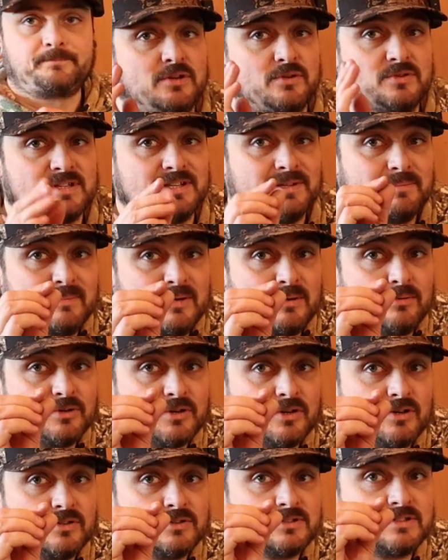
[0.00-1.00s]
using the mill
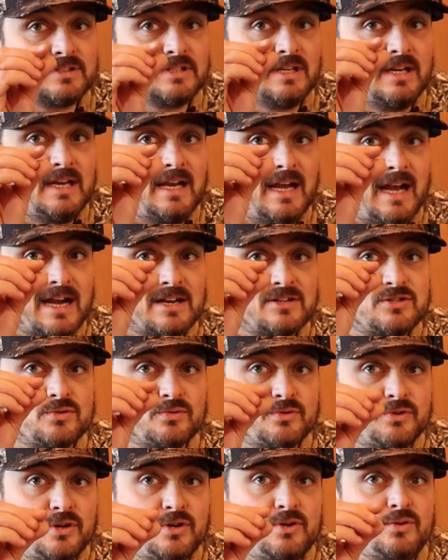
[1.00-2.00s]
dots as
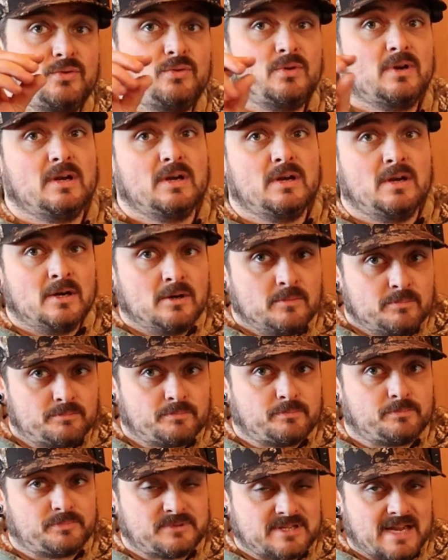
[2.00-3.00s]
your new
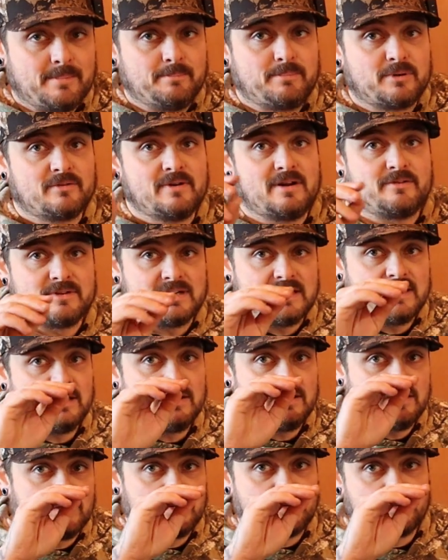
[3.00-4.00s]
temporary
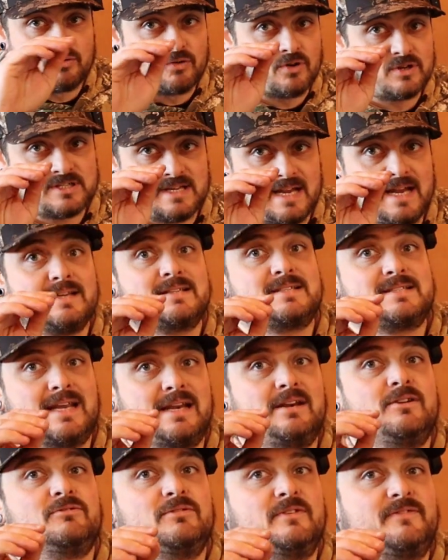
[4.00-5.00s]
crosshair
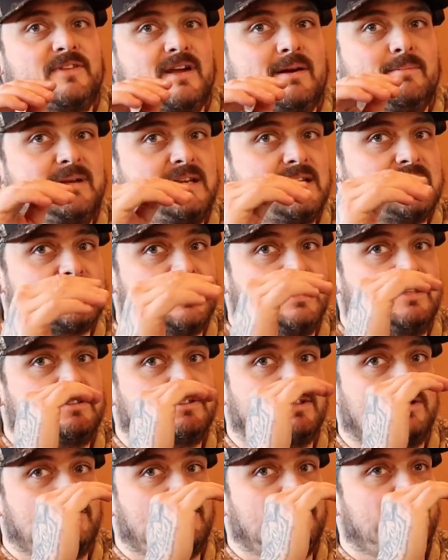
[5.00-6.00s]
center, if that makes sense.
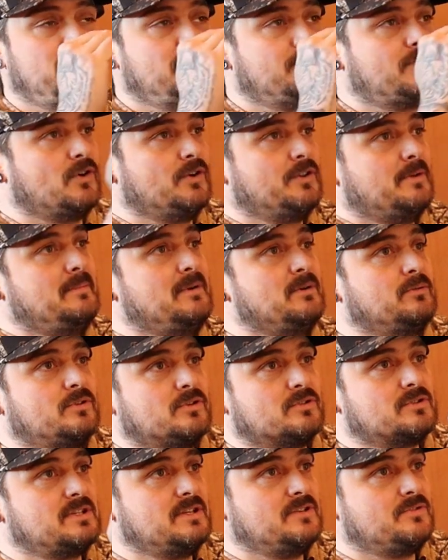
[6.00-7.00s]
So if you've got the mill
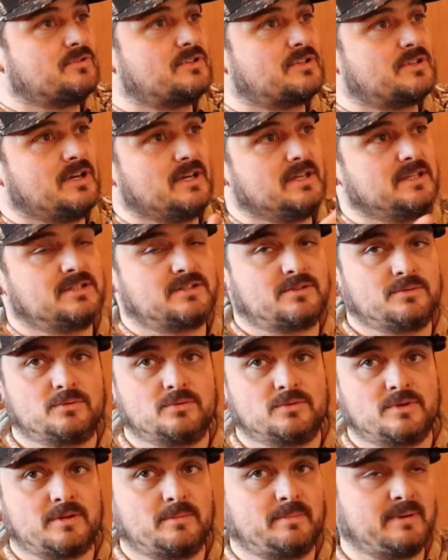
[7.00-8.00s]
dots in your sights, to
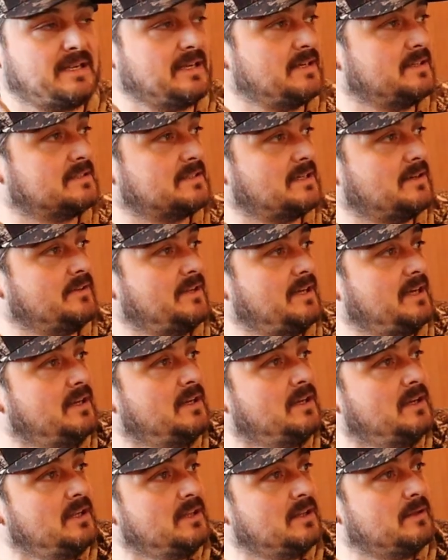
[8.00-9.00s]
all of the beginners out there,
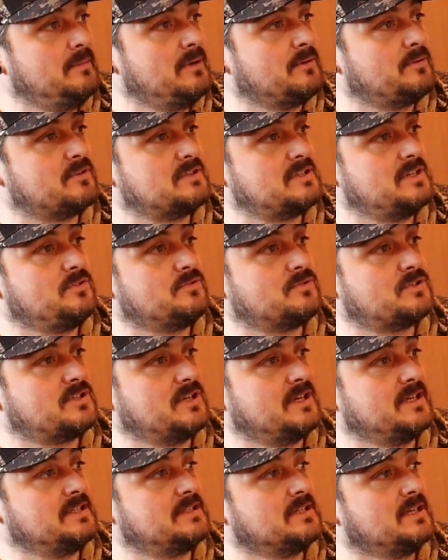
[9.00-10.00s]
the mill dots in your
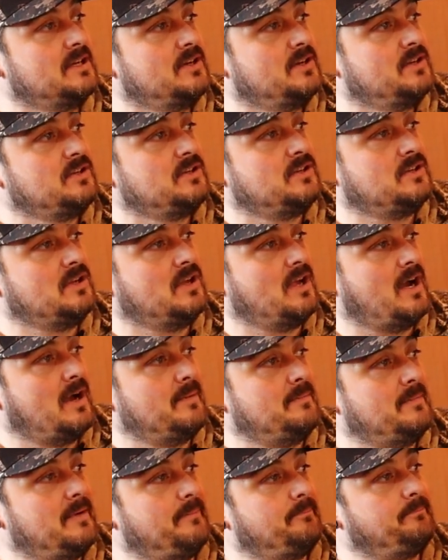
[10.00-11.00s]
sights,
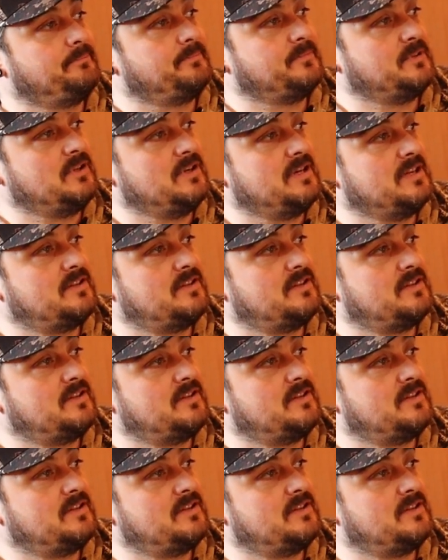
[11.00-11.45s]
you